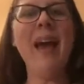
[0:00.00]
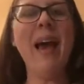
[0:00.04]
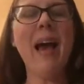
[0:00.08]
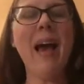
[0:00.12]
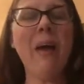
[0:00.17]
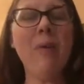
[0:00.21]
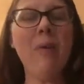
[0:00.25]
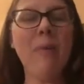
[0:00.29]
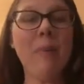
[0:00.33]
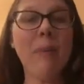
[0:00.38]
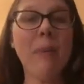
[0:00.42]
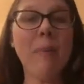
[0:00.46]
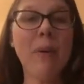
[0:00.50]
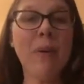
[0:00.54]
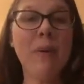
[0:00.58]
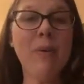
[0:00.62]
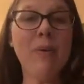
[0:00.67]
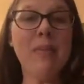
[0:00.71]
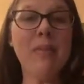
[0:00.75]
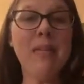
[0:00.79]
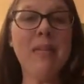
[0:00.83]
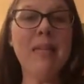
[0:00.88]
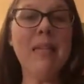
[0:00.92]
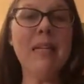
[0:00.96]
I will be
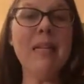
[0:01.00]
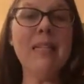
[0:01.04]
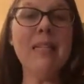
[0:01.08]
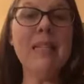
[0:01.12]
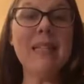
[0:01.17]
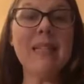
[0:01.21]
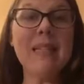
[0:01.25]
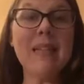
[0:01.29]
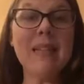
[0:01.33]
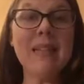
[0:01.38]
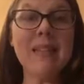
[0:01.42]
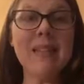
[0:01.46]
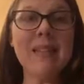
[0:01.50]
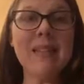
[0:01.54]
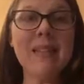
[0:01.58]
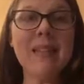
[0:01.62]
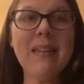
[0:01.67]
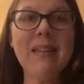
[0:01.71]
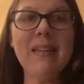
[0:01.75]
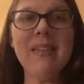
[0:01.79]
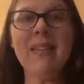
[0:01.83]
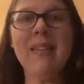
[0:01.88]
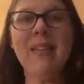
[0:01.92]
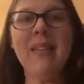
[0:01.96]
posting details and
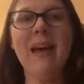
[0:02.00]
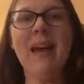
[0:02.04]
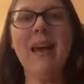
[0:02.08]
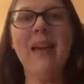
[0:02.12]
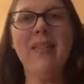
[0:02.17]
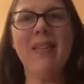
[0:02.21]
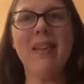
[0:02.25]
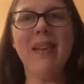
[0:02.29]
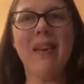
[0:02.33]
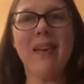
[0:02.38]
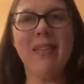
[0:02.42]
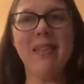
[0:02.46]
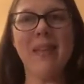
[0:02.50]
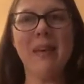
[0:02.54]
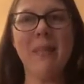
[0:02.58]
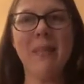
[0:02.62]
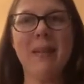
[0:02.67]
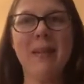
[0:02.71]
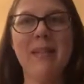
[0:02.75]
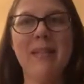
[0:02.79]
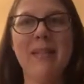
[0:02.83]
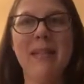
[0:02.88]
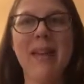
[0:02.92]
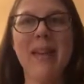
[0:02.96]
links to that in the next couple
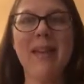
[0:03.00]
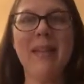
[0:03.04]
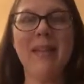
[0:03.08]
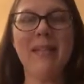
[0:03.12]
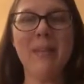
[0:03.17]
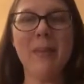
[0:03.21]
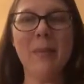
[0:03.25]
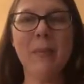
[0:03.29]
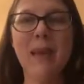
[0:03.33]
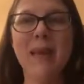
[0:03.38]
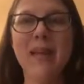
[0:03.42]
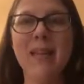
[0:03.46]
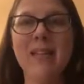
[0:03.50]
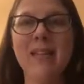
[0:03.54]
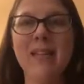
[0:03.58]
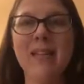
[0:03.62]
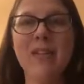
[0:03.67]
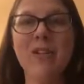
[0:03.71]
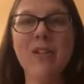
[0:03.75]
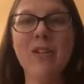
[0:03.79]
of days, so pay attention.